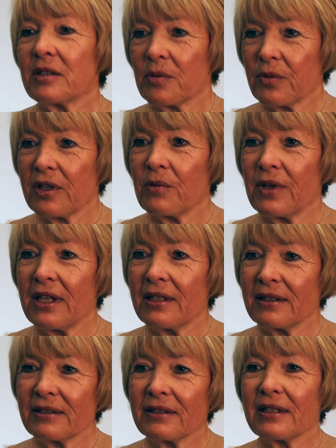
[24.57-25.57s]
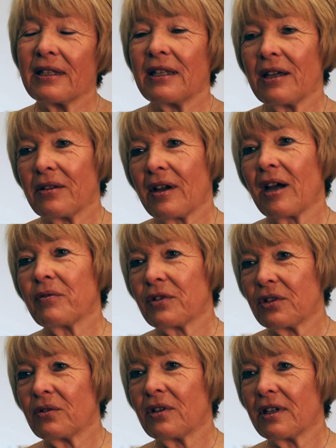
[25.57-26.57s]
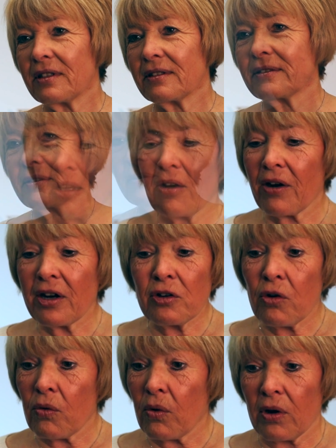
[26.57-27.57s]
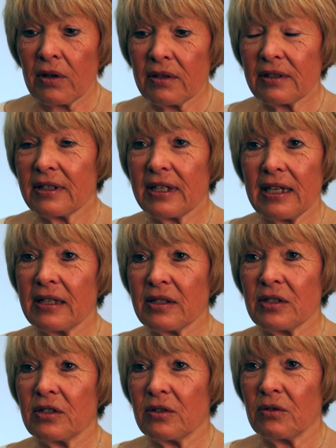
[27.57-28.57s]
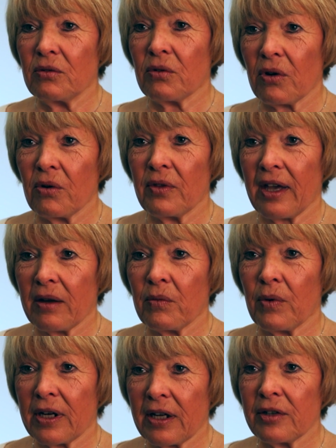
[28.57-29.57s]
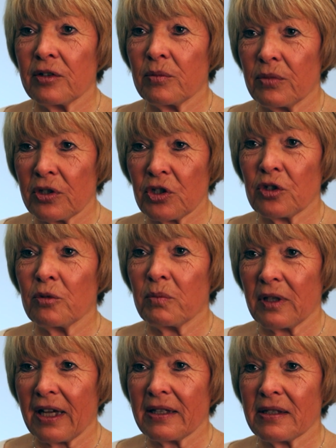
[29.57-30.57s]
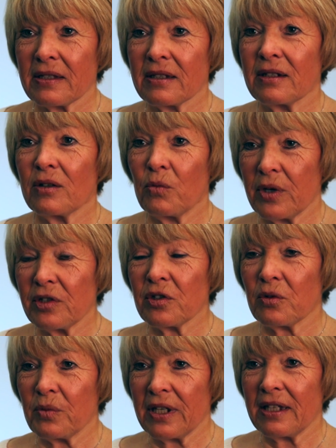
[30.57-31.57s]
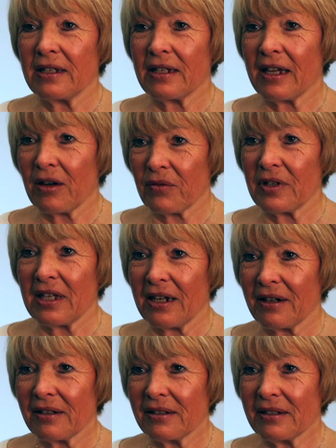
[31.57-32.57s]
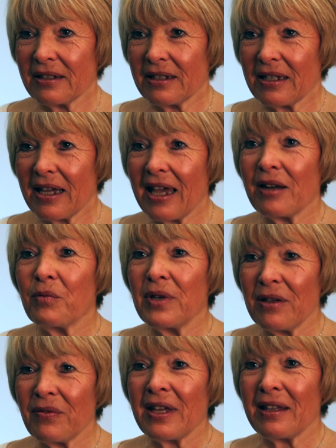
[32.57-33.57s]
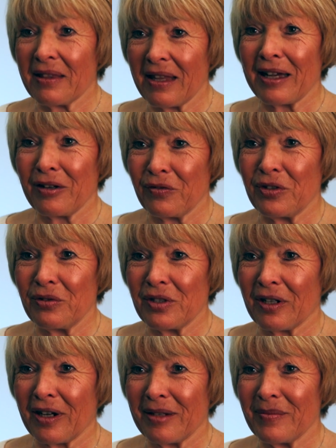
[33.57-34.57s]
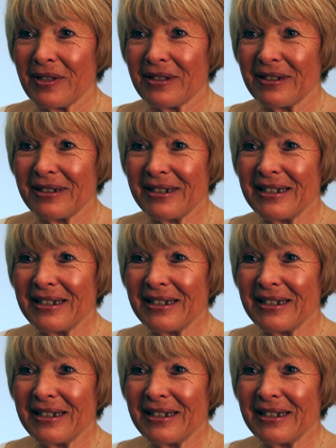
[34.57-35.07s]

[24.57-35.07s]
spring wheat, and the other half canola. Our goal is to grow that 100 bushel plus winter wheat every year, and we've hit that a few times,